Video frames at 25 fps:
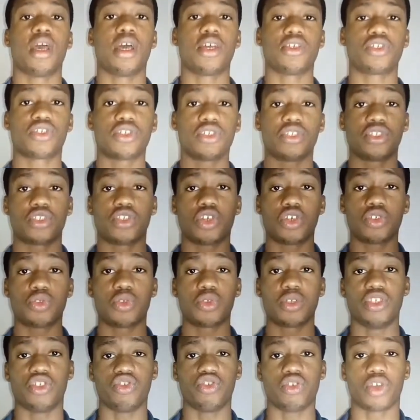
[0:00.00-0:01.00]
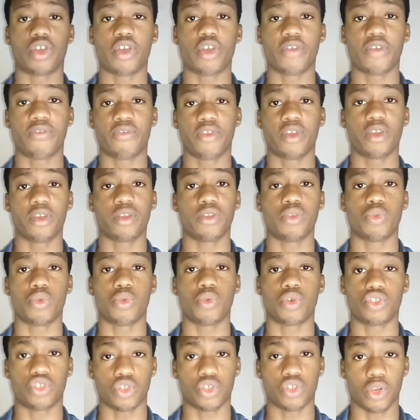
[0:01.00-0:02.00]
And so the third one is recovering
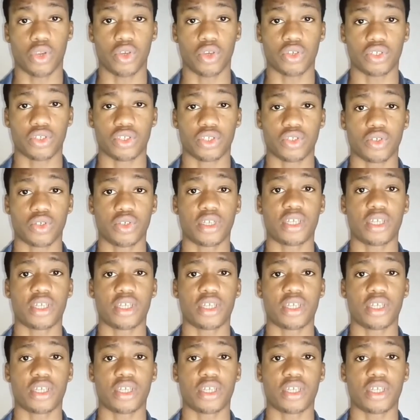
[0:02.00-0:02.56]
what you lost.